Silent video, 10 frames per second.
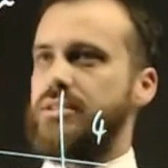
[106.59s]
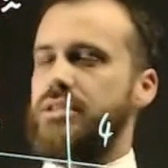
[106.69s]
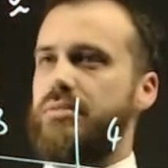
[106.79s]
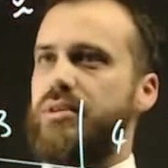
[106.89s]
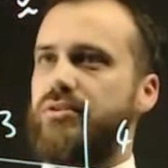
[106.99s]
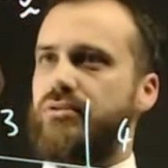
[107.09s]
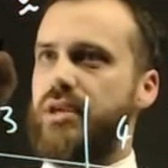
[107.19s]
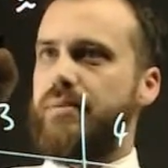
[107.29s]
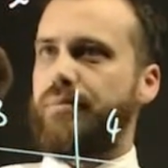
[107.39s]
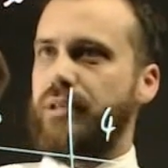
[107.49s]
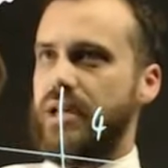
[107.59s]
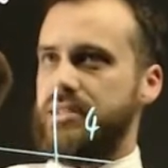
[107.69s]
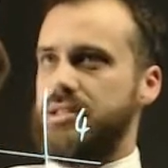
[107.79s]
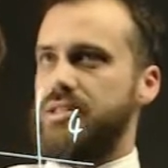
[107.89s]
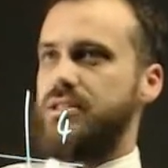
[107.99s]
is going to be 3 plus
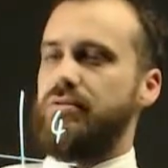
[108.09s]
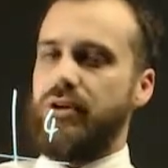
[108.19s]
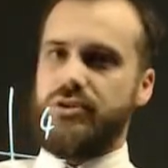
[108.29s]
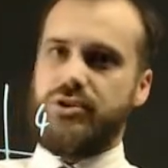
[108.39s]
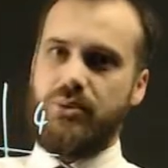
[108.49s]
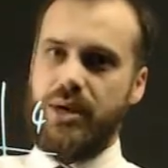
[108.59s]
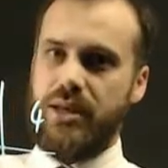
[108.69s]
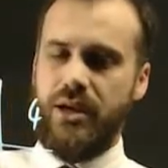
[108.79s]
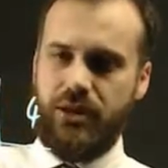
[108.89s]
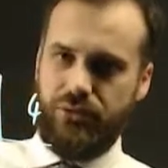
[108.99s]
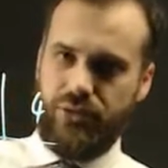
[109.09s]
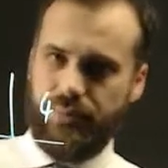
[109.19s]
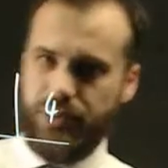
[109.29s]
0 squared, 3